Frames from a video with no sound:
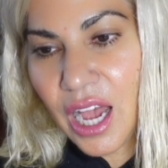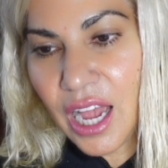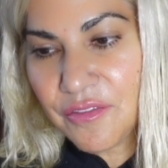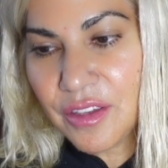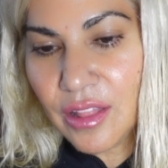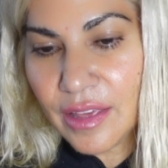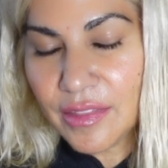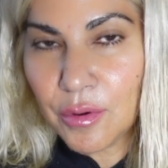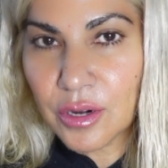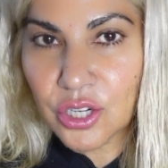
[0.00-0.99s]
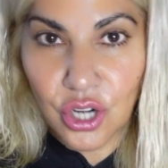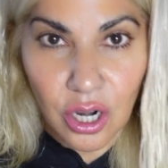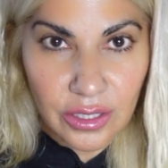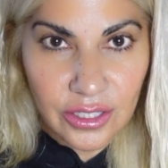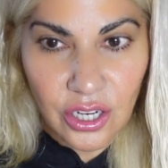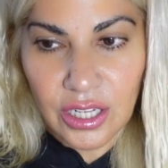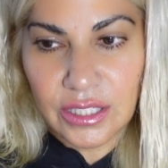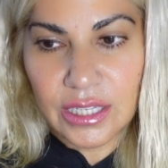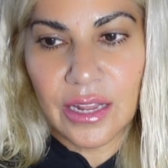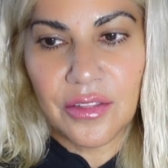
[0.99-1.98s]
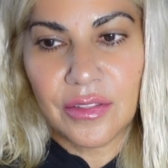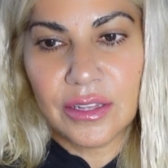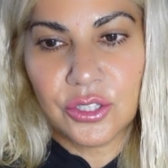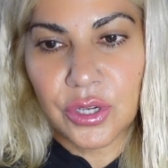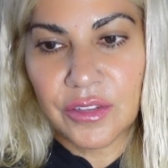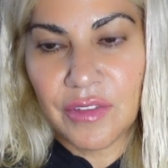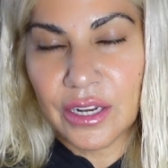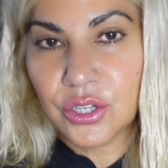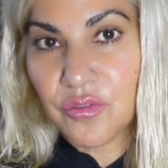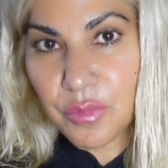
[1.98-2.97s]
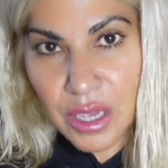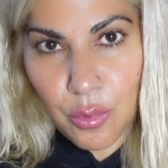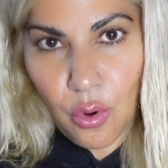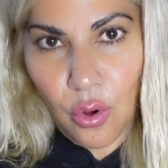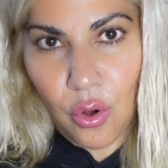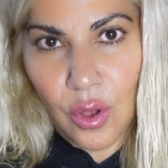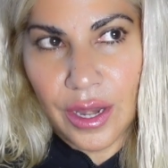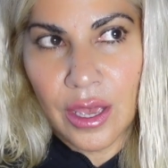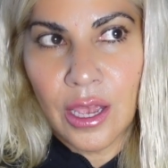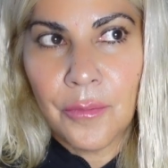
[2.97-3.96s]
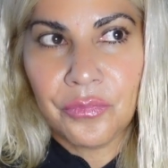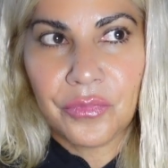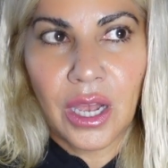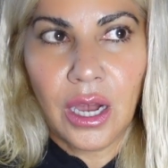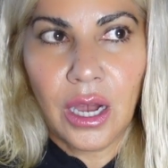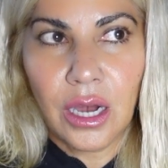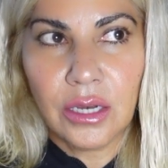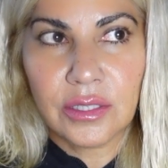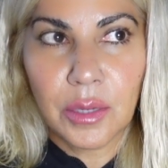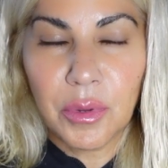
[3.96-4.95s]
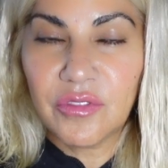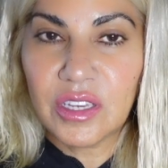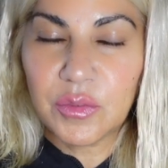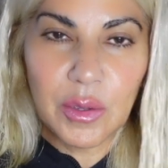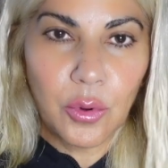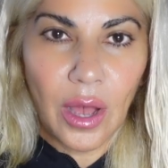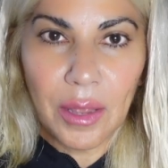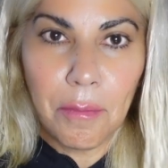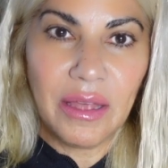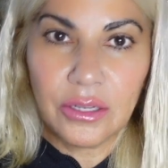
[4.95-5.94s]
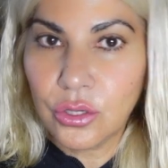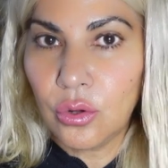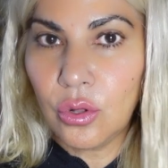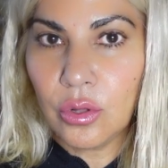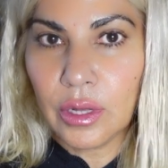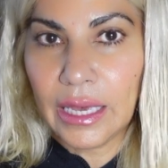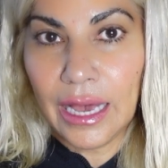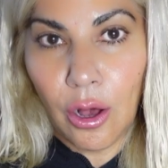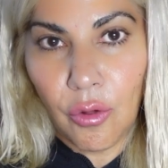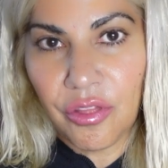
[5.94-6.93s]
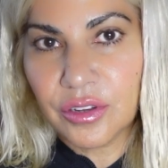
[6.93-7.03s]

I feel like they were charlatans and I think they took advantage of people and uh, some of these people had mental health